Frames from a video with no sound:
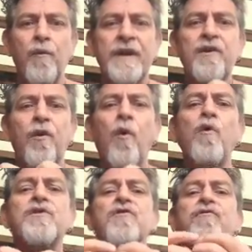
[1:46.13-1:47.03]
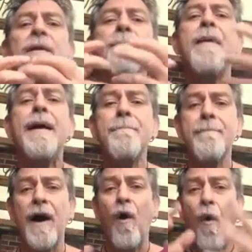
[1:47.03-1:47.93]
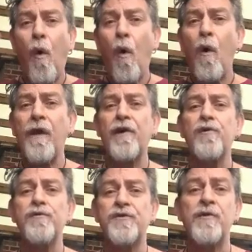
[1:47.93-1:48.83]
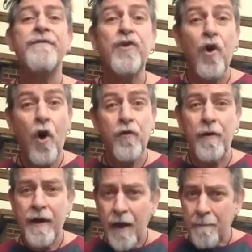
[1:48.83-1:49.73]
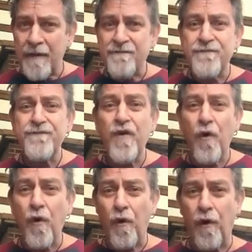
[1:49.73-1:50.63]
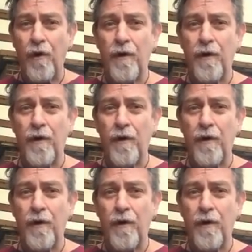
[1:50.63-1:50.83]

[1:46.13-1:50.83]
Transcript: We call to remember all those who have gone before.